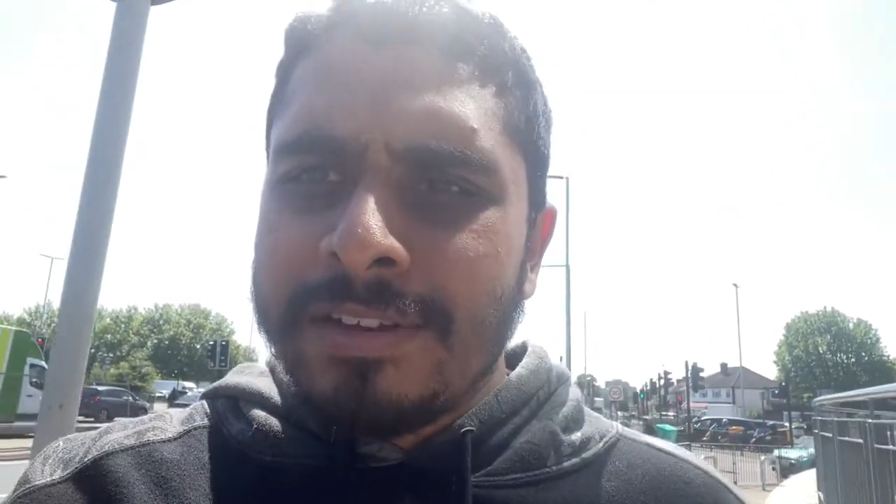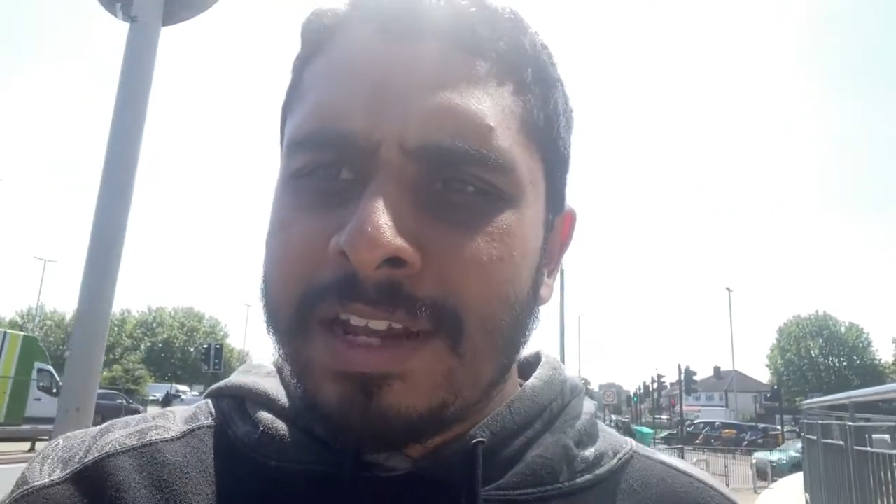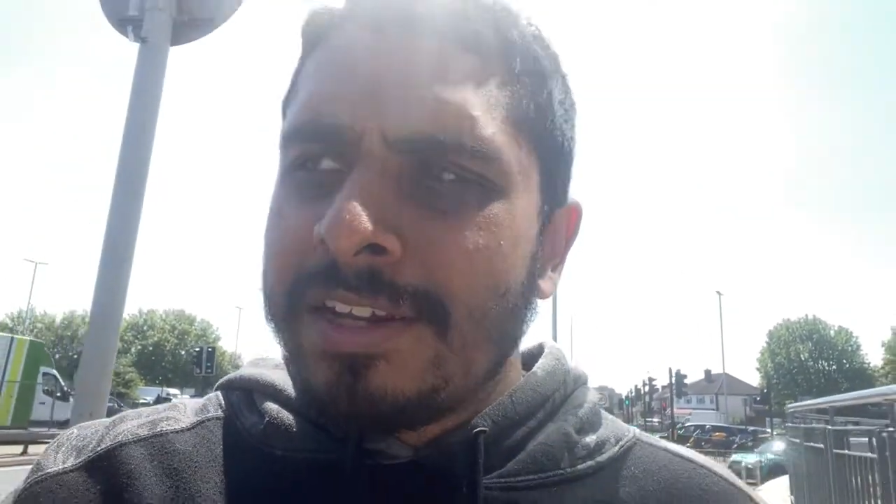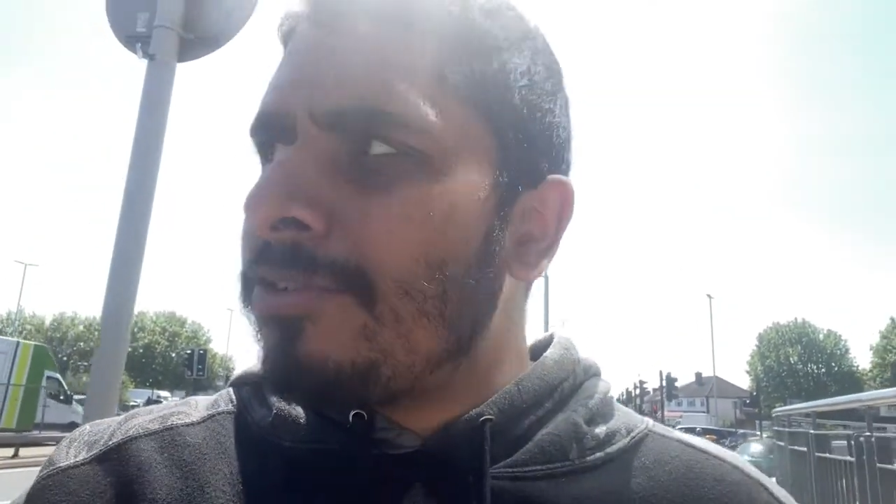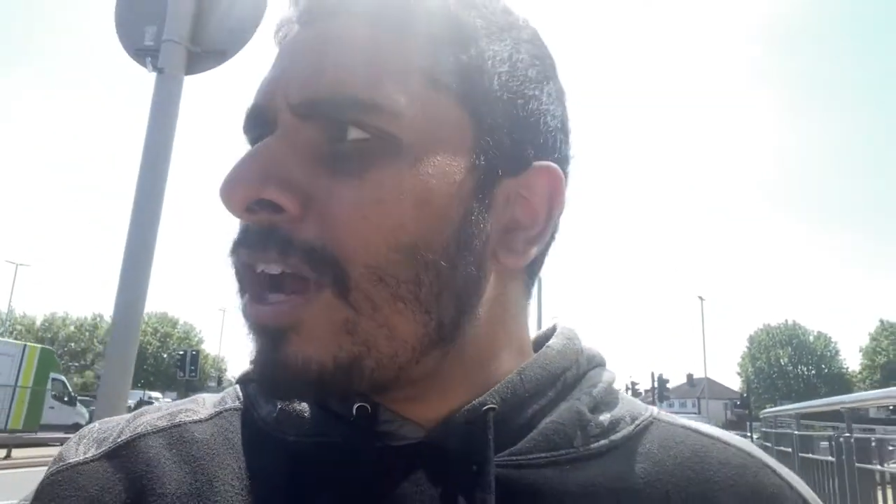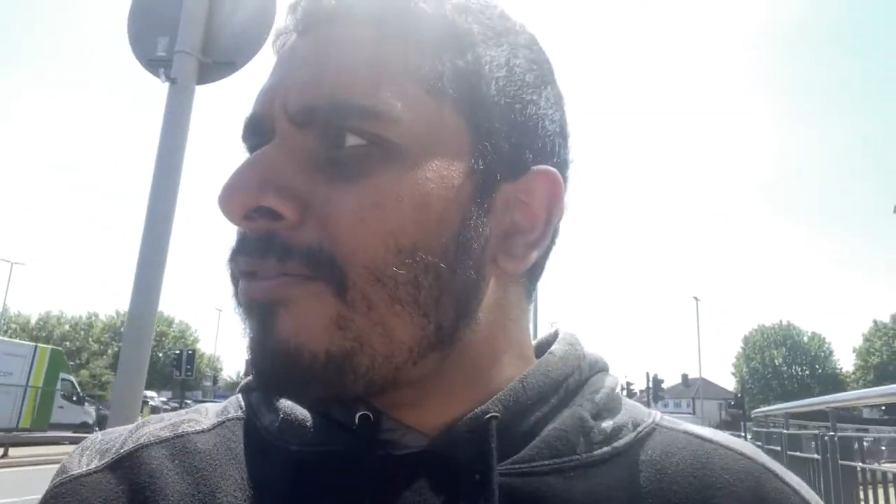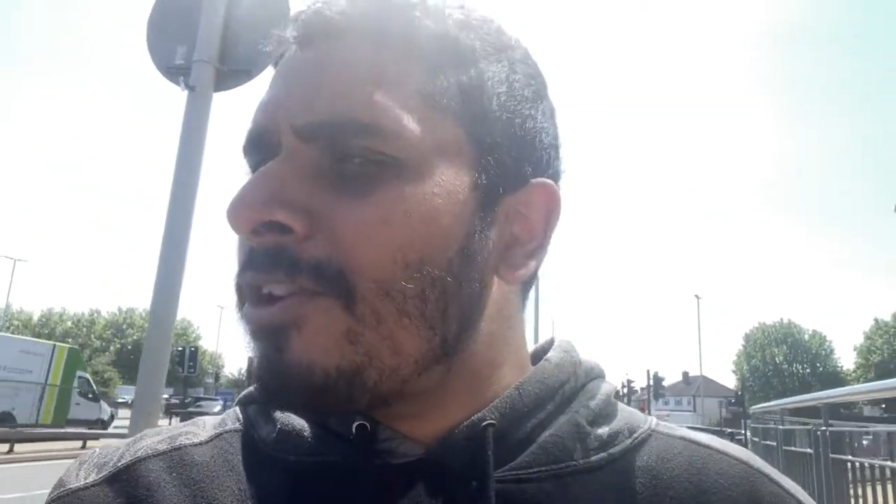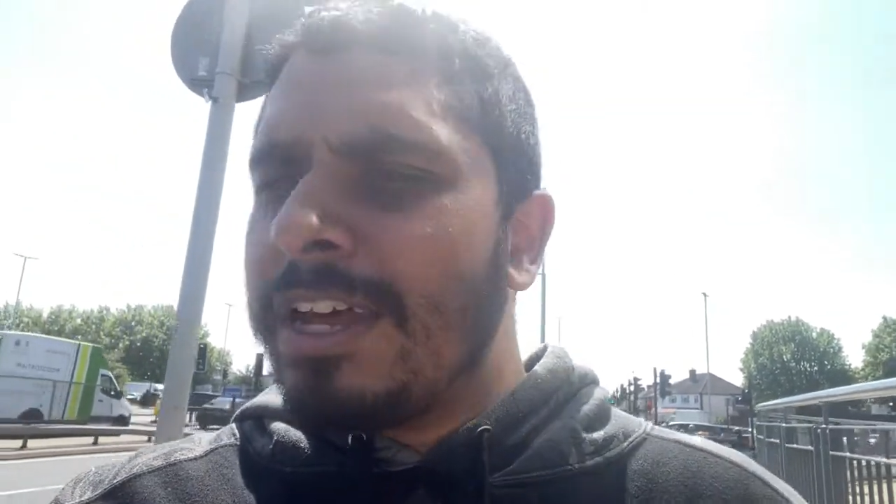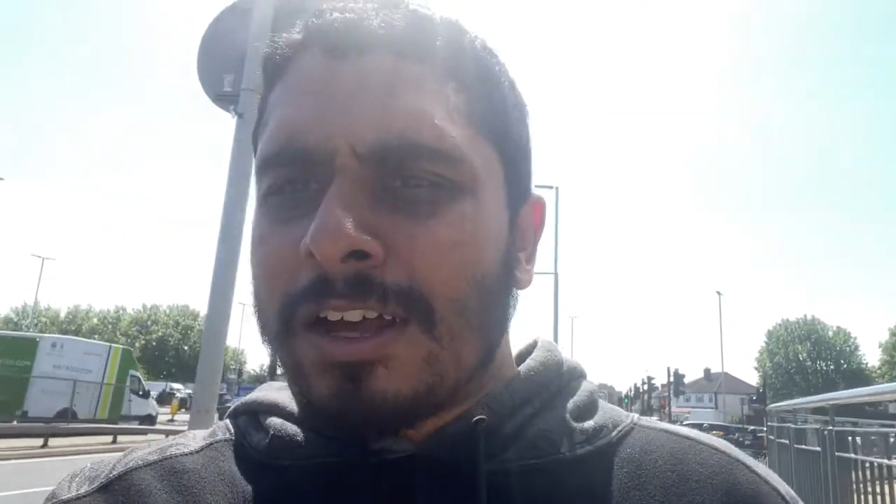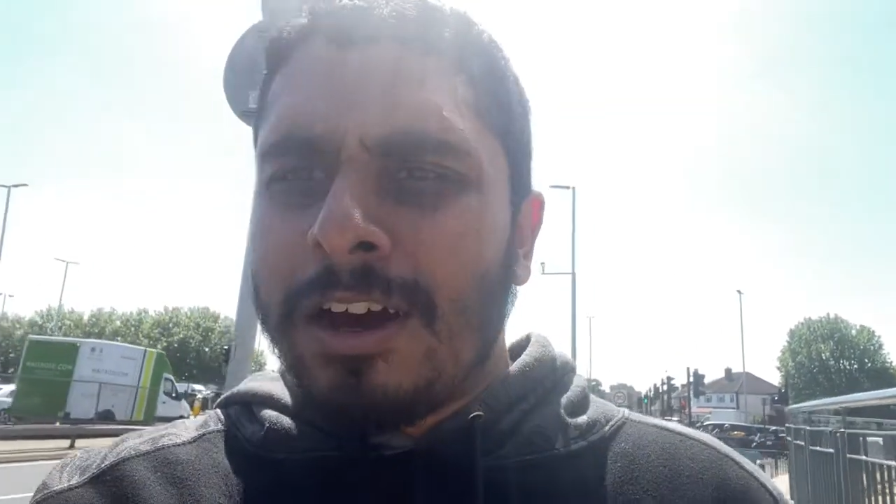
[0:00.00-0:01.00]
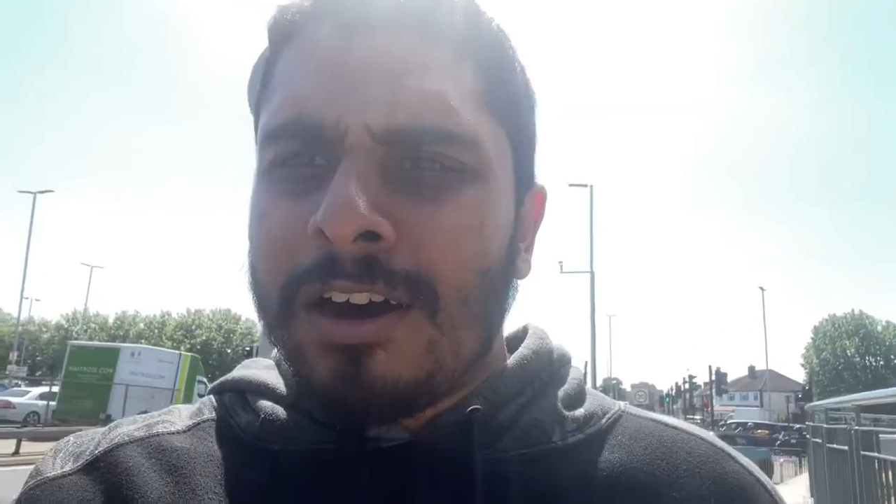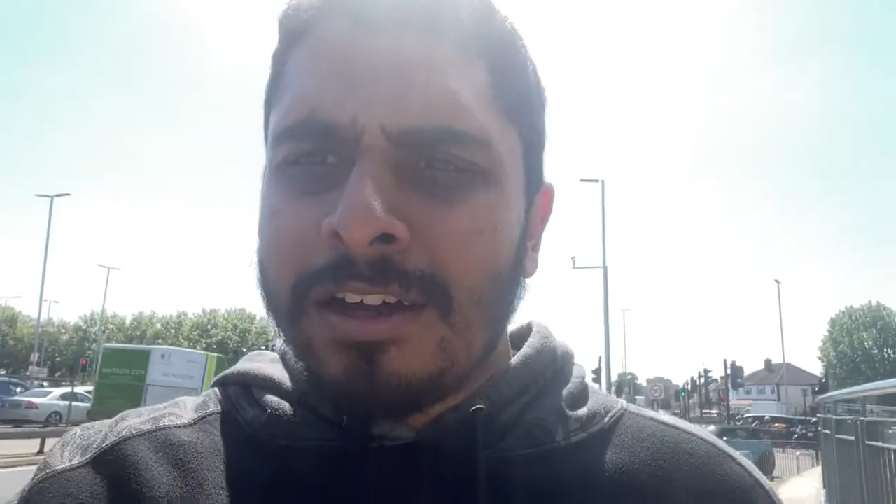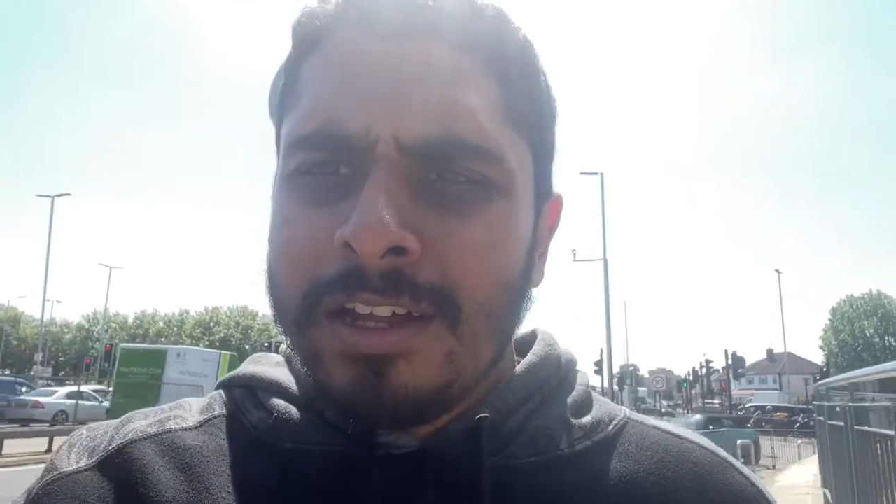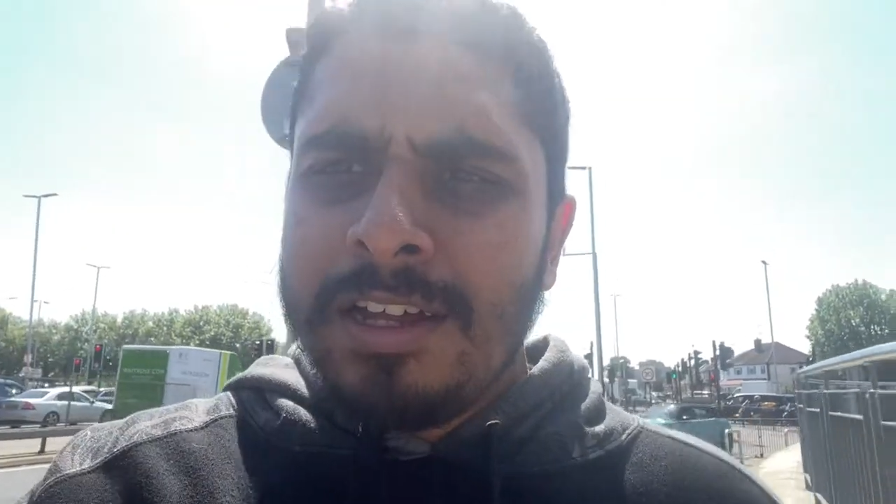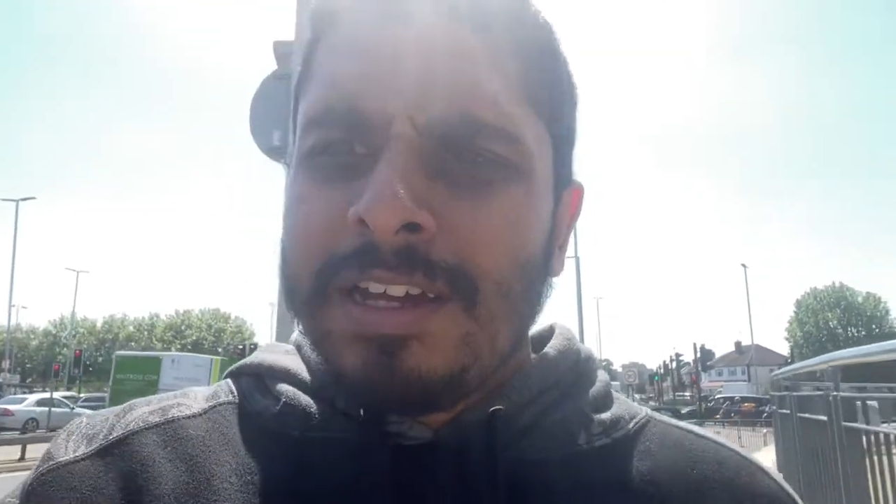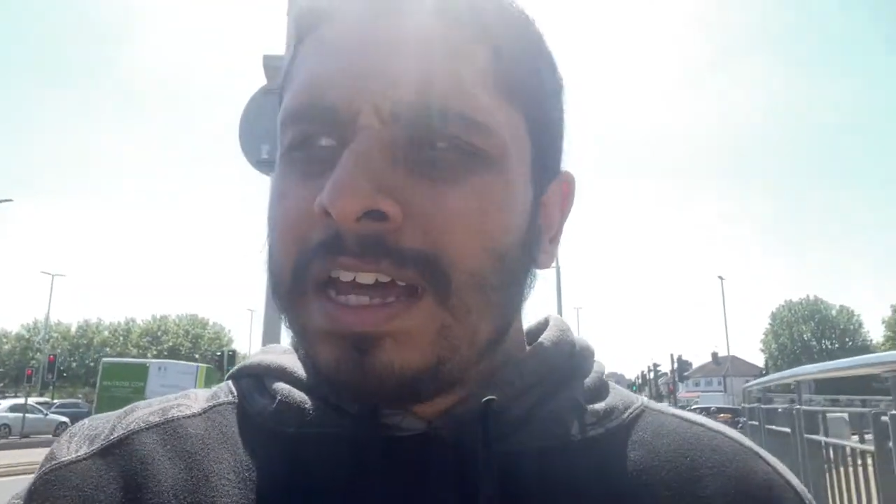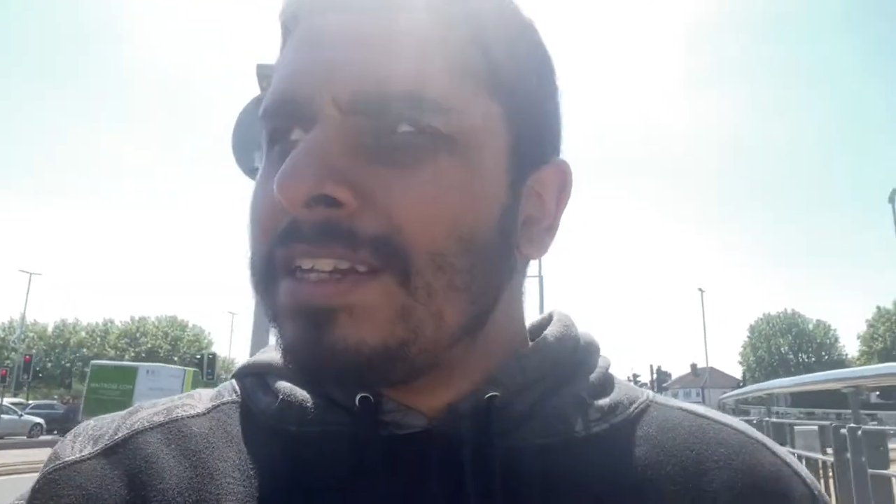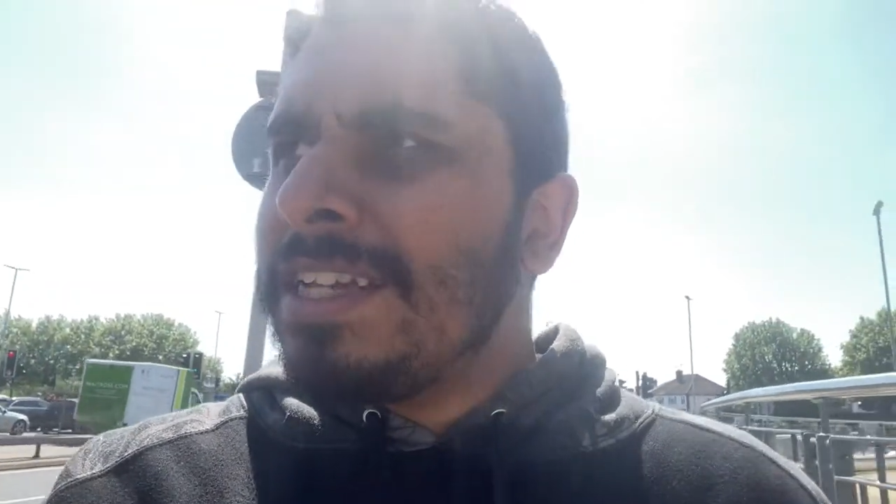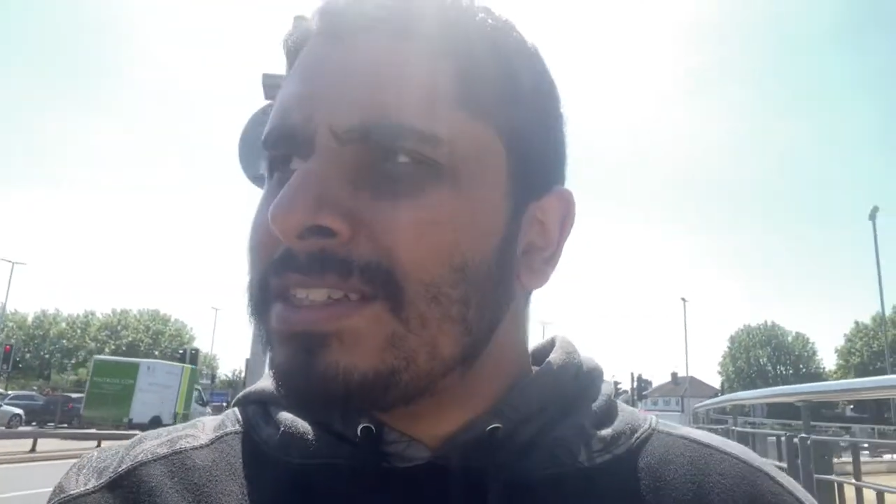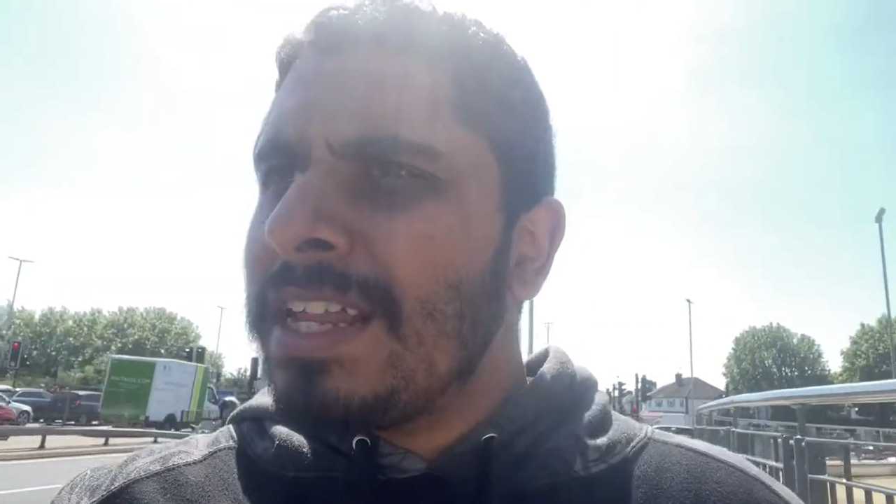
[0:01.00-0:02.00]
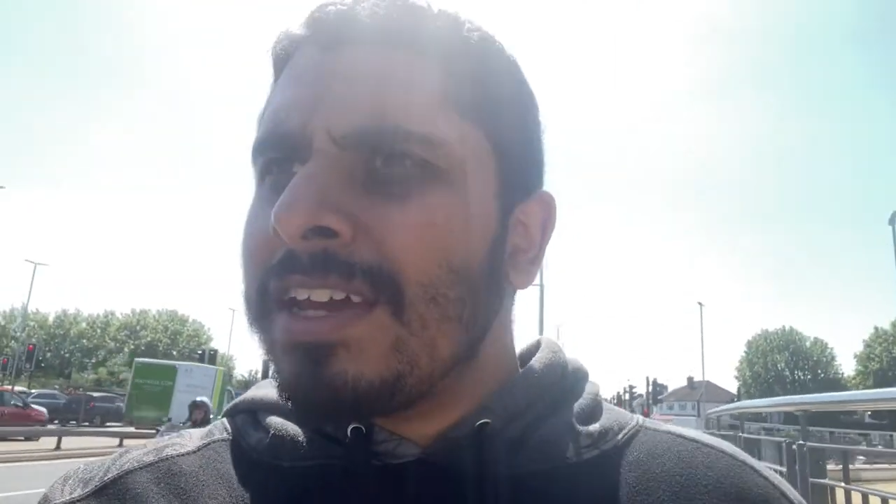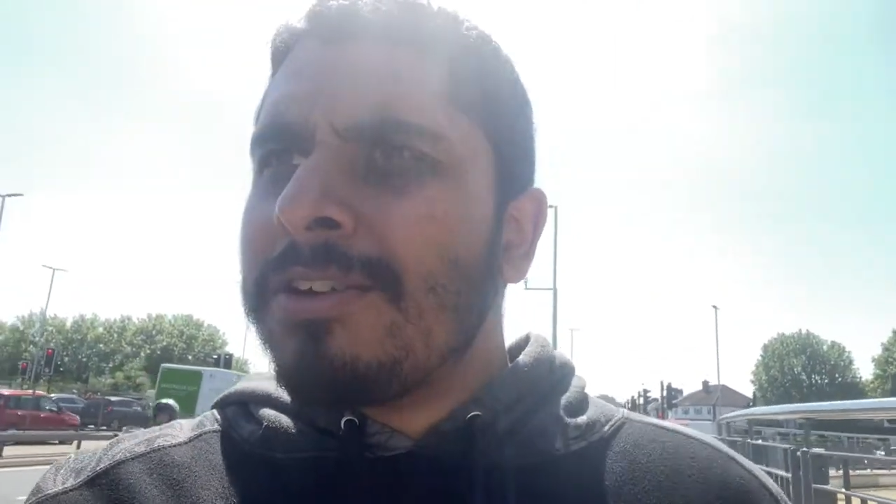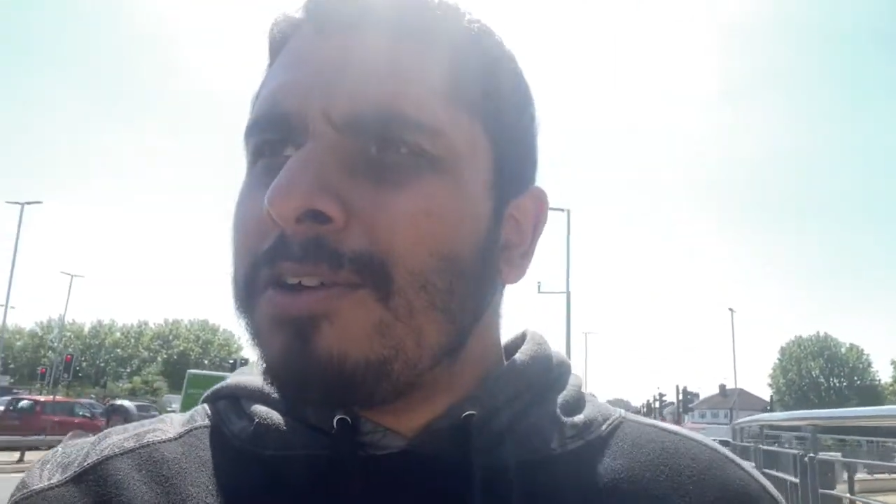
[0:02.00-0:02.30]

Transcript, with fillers: and they're driving in their car and there's like